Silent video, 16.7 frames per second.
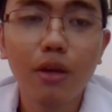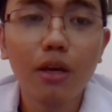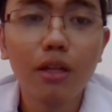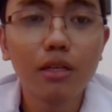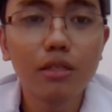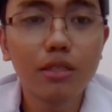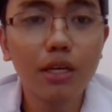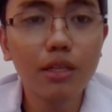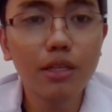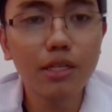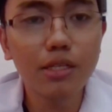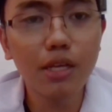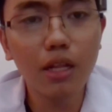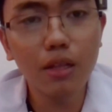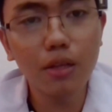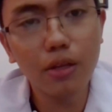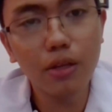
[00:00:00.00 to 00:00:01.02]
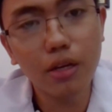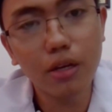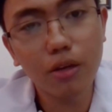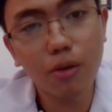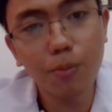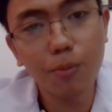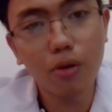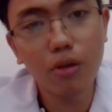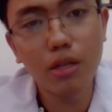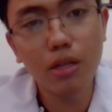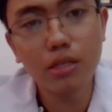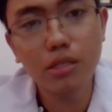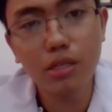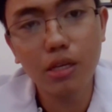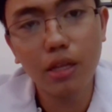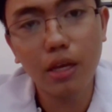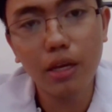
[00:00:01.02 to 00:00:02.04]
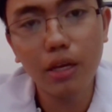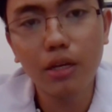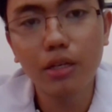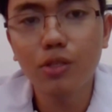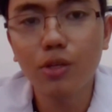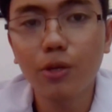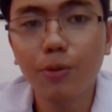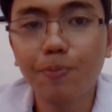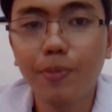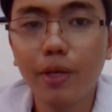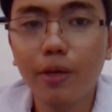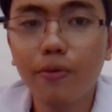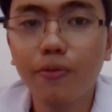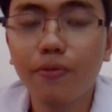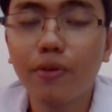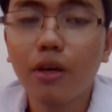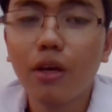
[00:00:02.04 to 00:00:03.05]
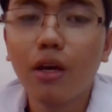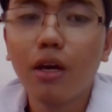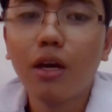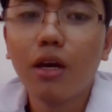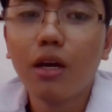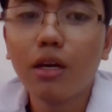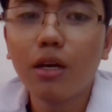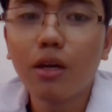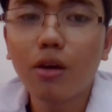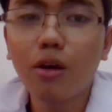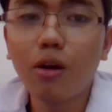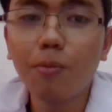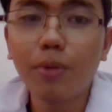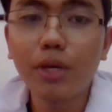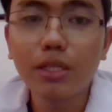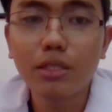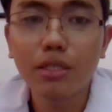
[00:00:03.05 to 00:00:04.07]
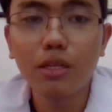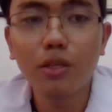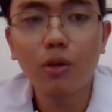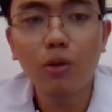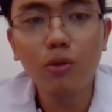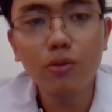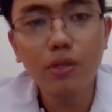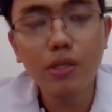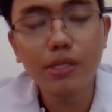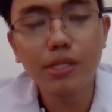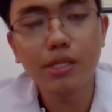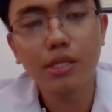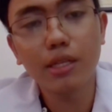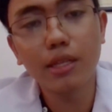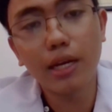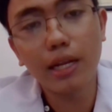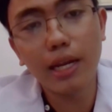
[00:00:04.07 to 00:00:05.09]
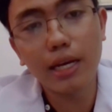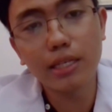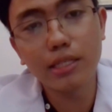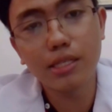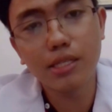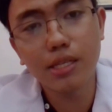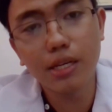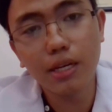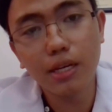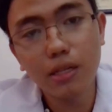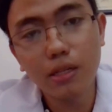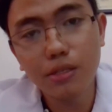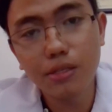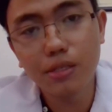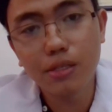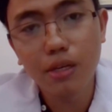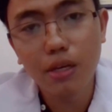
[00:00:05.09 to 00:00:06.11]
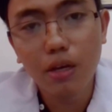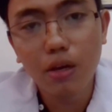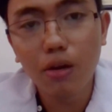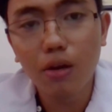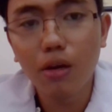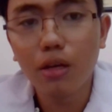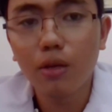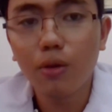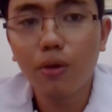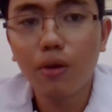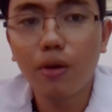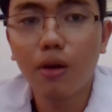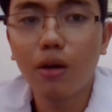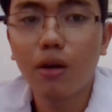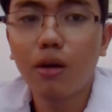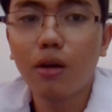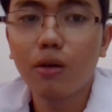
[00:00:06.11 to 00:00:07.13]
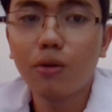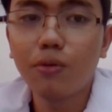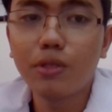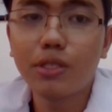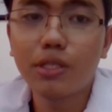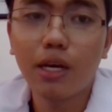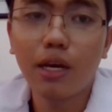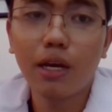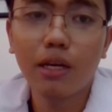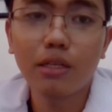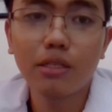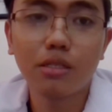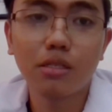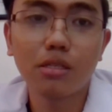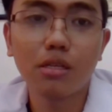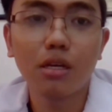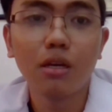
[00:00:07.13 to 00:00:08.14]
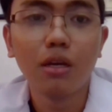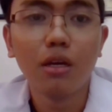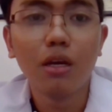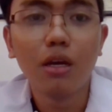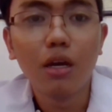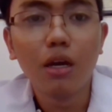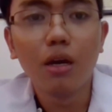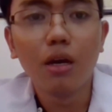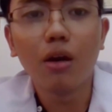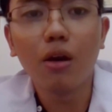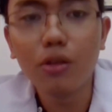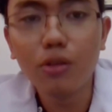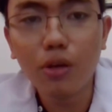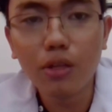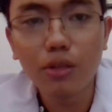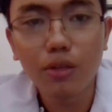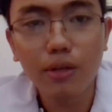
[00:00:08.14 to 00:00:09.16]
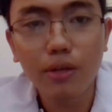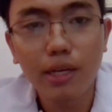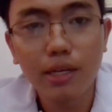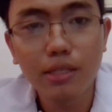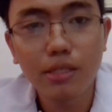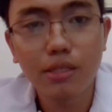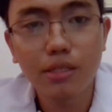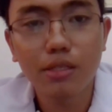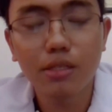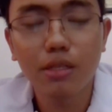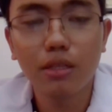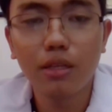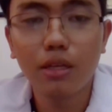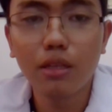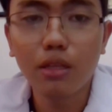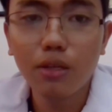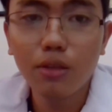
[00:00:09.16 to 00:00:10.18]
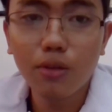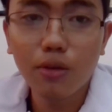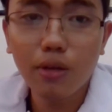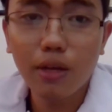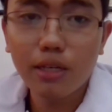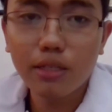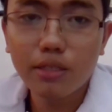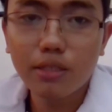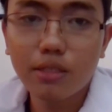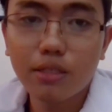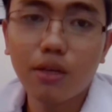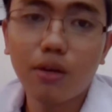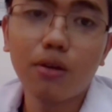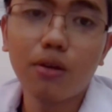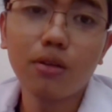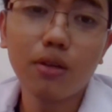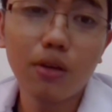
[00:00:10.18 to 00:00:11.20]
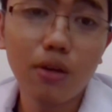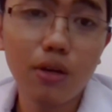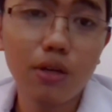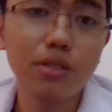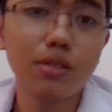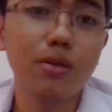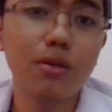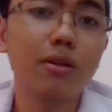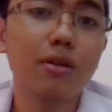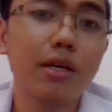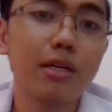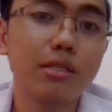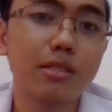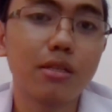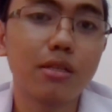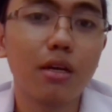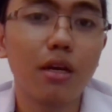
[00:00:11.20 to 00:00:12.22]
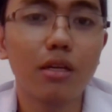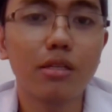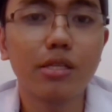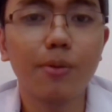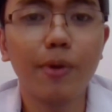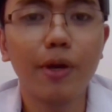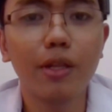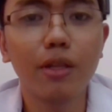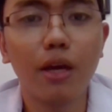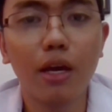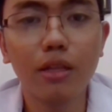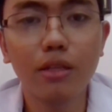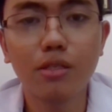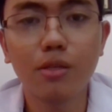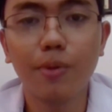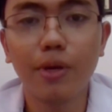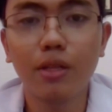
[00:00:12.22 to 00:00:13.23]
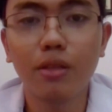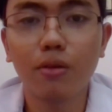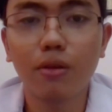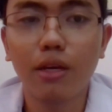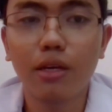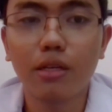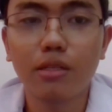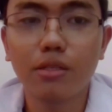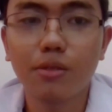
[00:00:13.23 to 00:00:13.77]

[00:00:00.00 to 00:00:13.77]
The cellular components in a resorptive complex includes the clast cells, which has odontoclasts, dentinoclasts, osteoclasts, cement and cementoclasts,